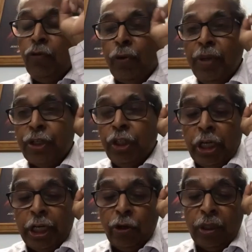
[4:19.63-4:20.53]
Information
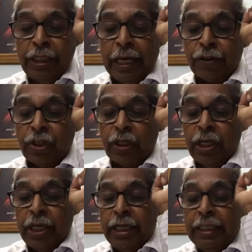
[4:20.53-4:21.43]
Technology Act
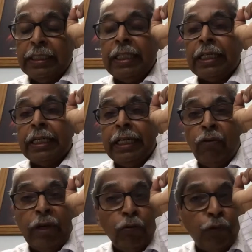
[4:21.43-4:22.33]
is a
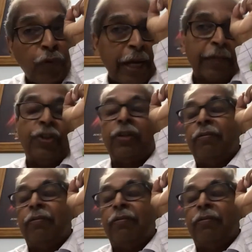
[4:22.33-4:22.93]
relevant fact.